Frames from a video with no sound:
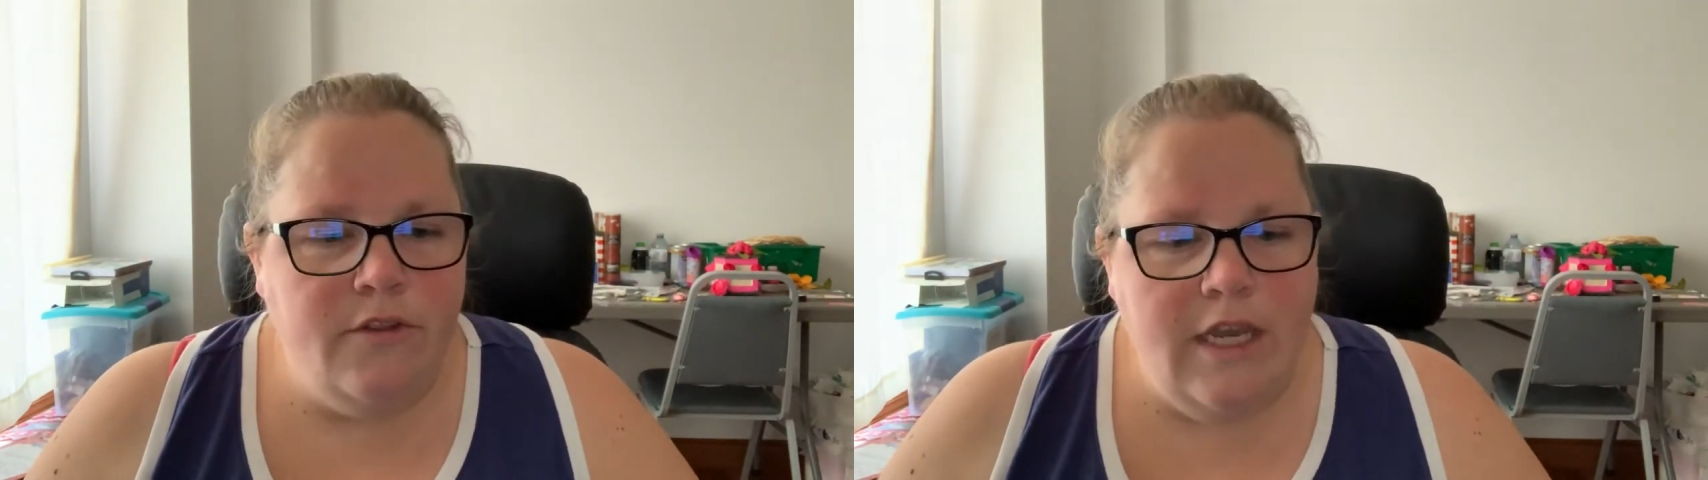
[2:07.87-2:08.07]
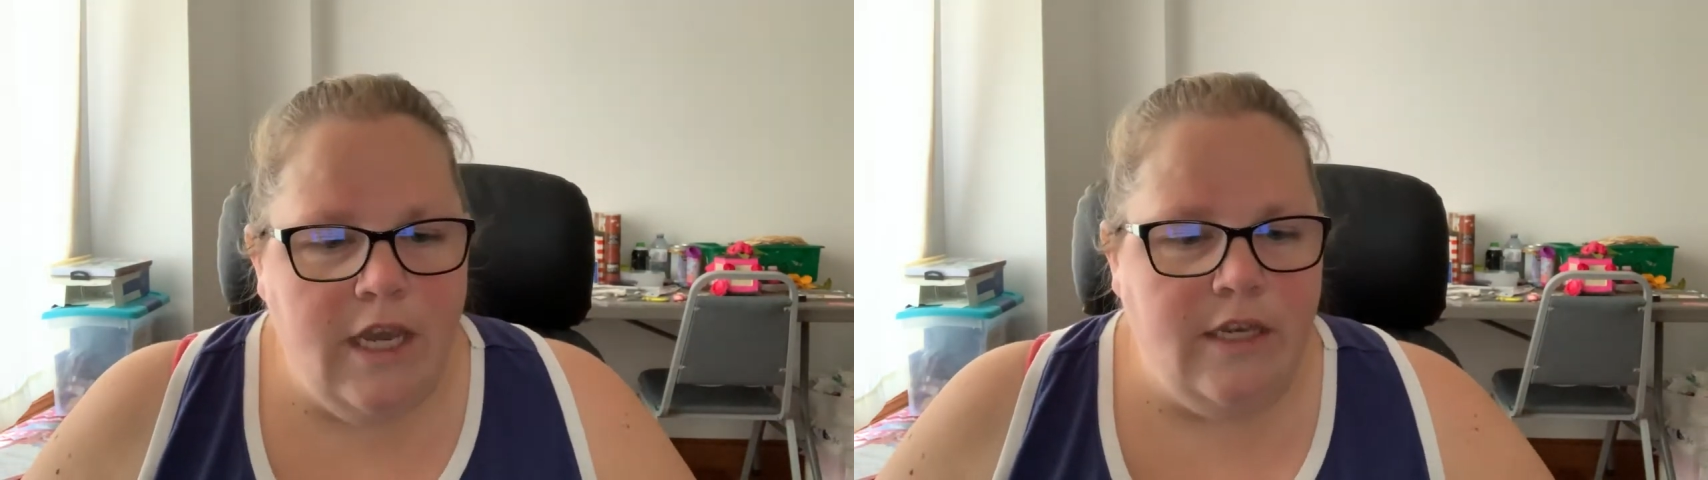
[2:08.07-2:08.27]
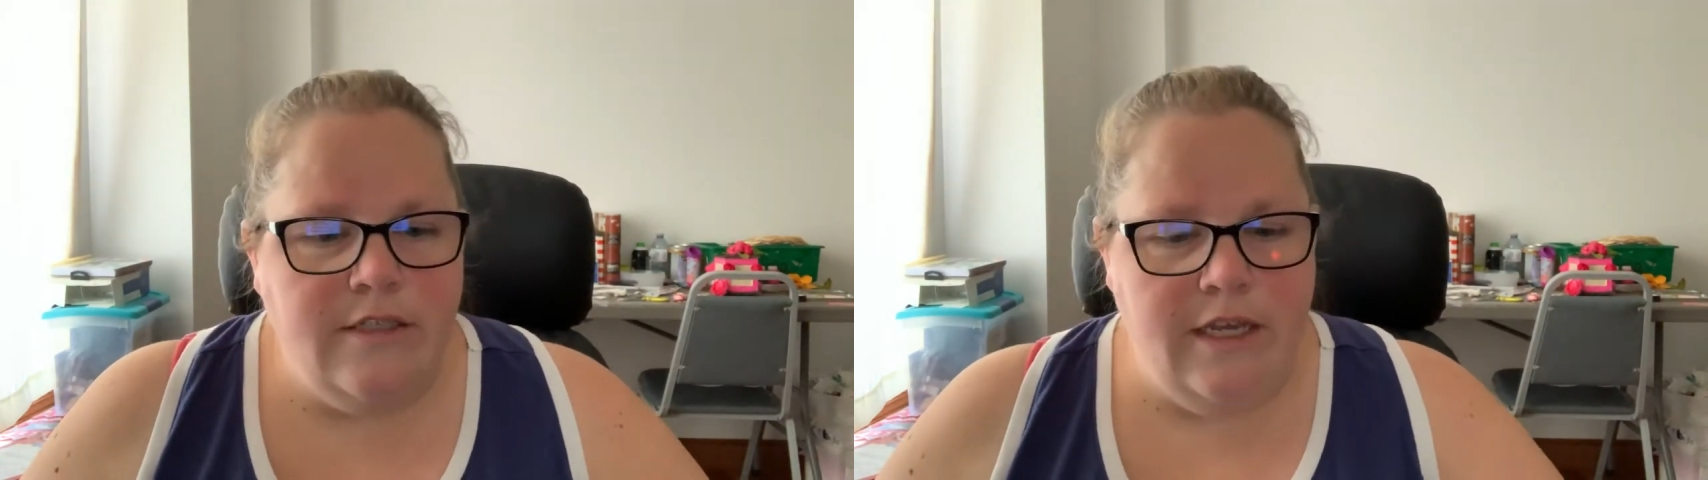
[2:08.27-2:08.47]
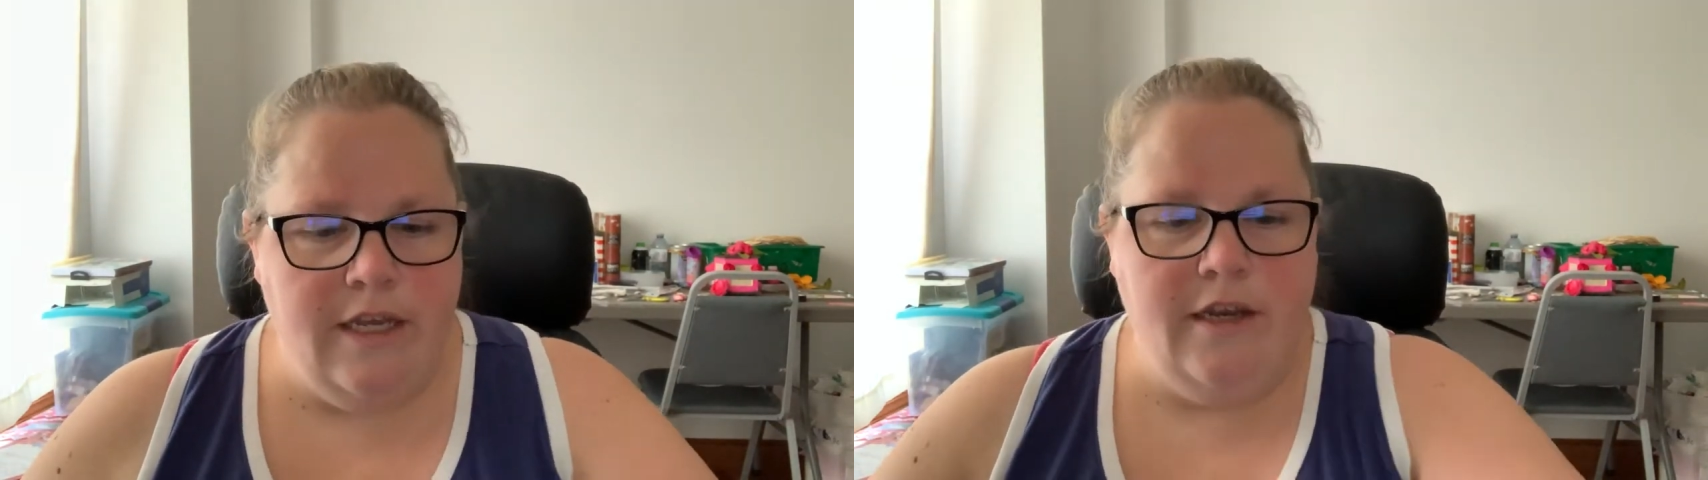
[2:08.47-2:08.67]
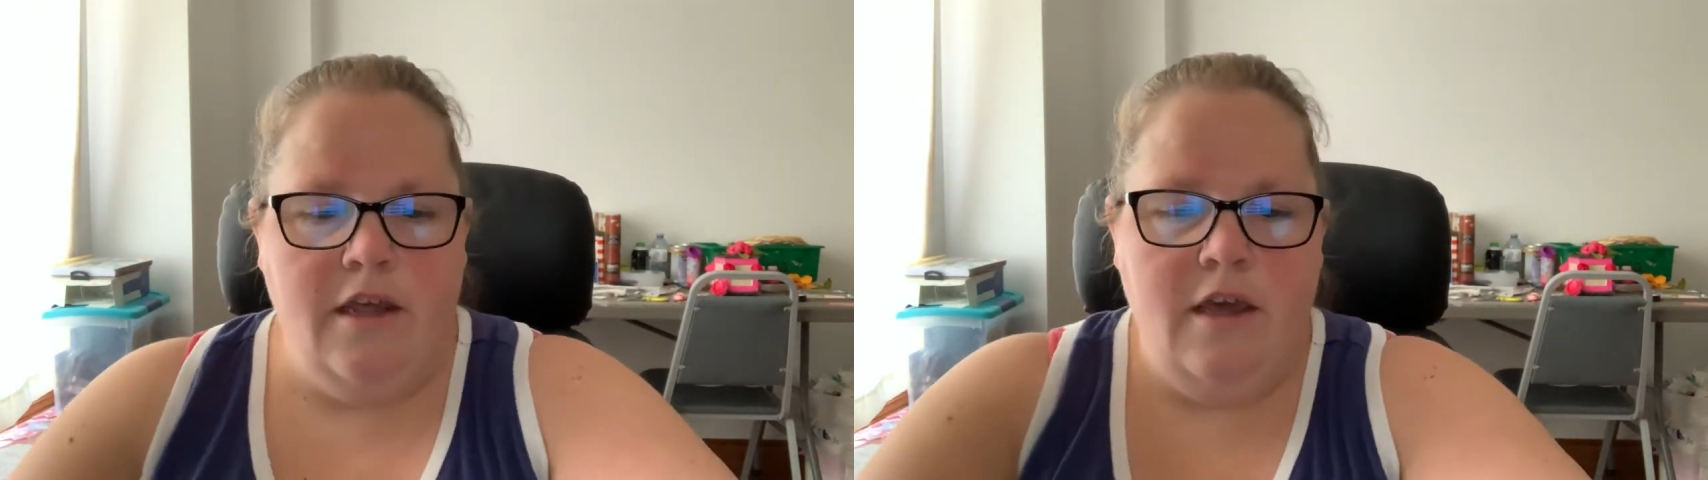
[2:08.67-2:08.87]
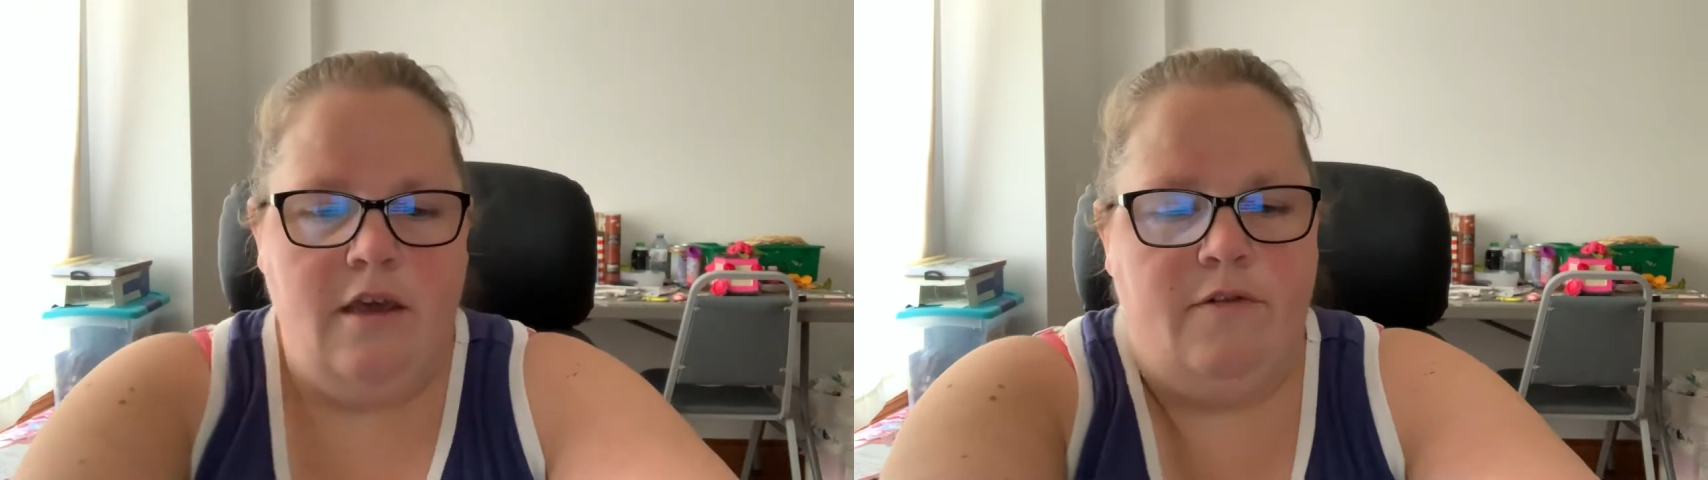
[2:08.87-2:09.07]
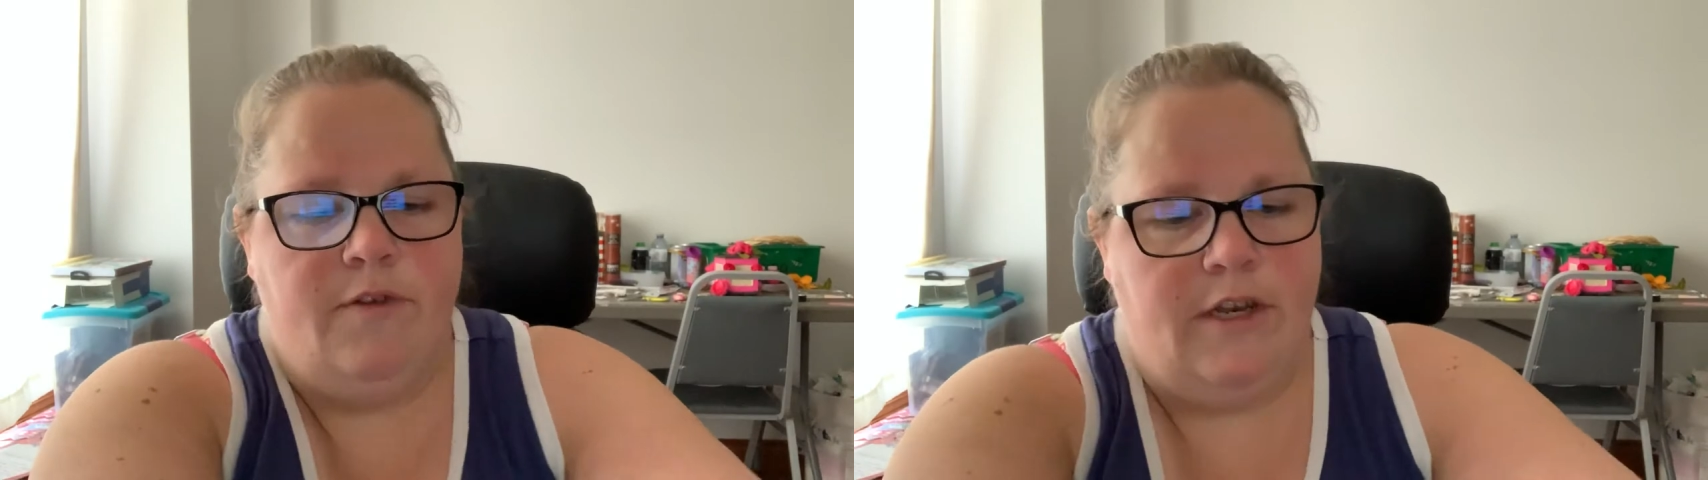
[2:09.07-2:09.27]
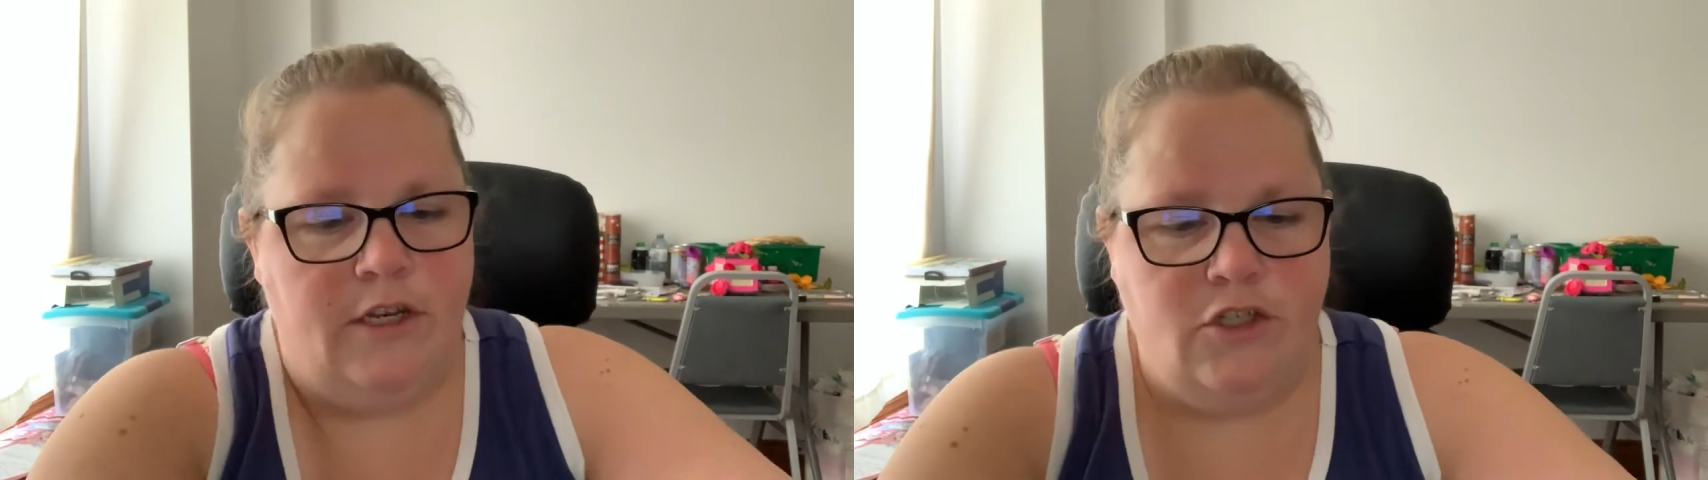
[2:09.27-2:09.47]
thing I did
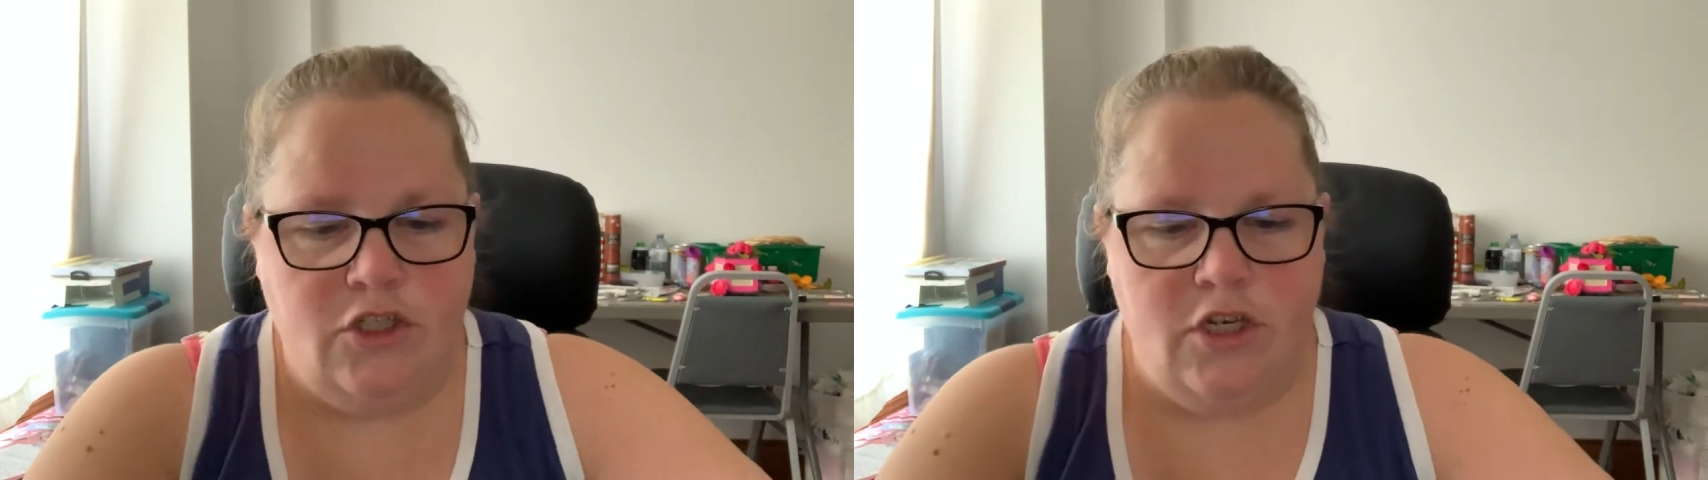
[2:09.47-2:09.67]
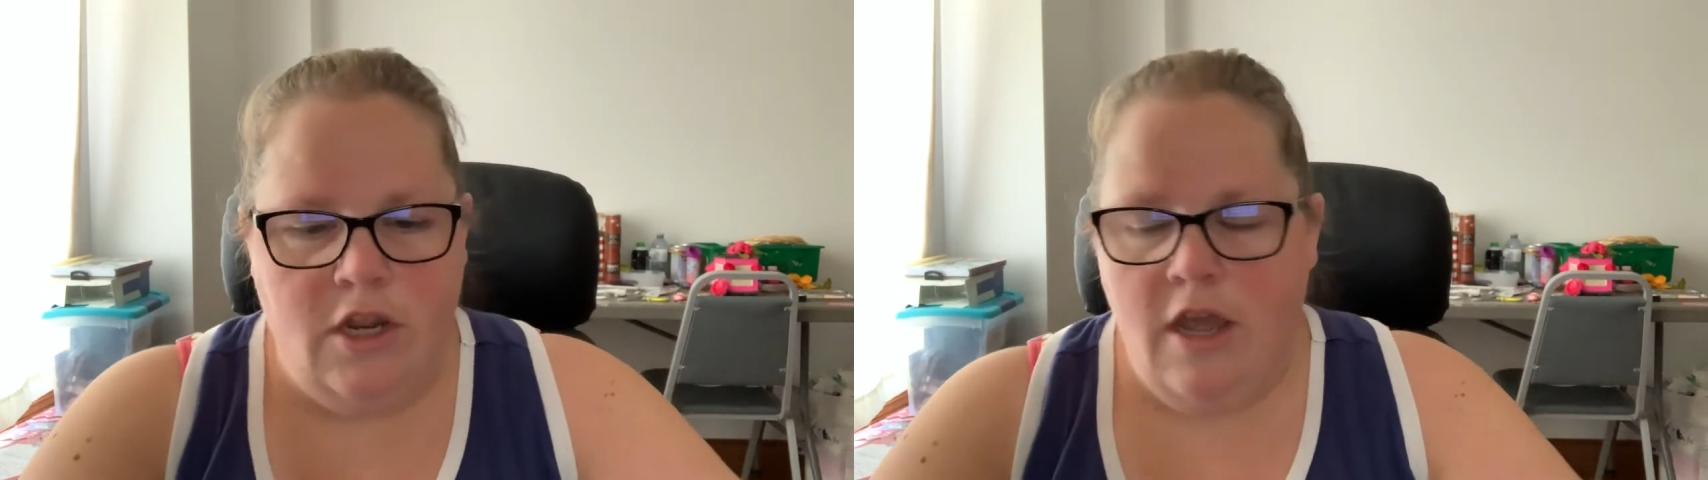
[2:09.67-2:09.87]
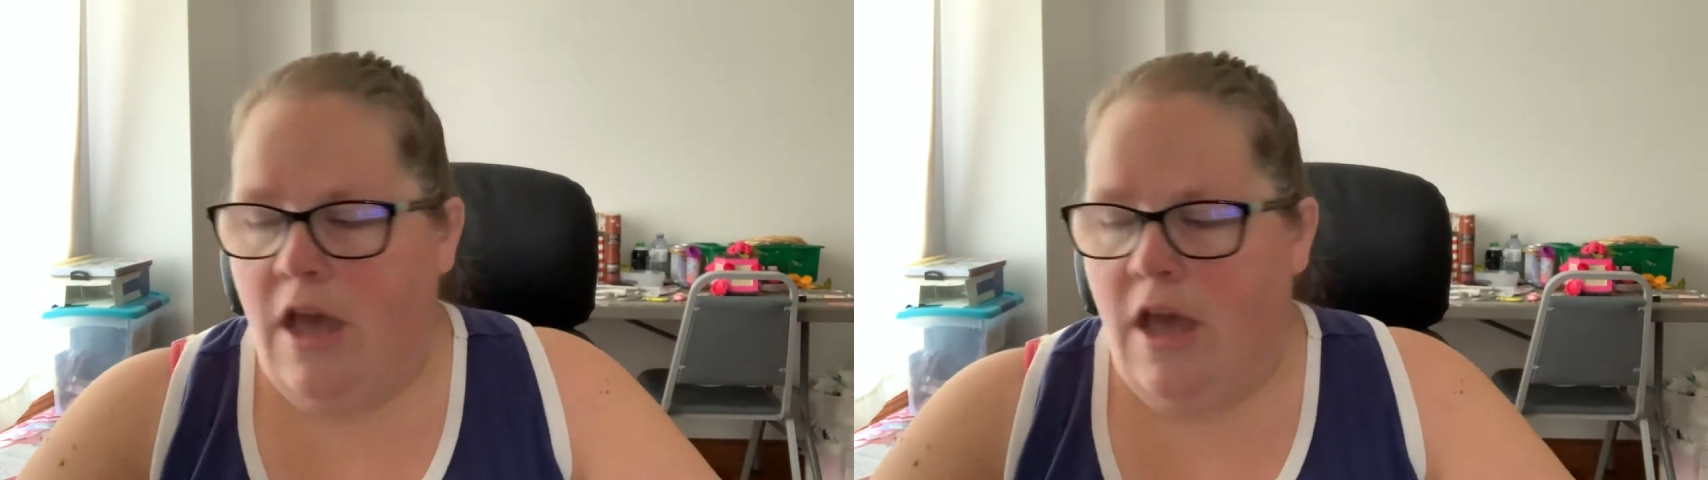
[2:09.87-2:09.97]
finish,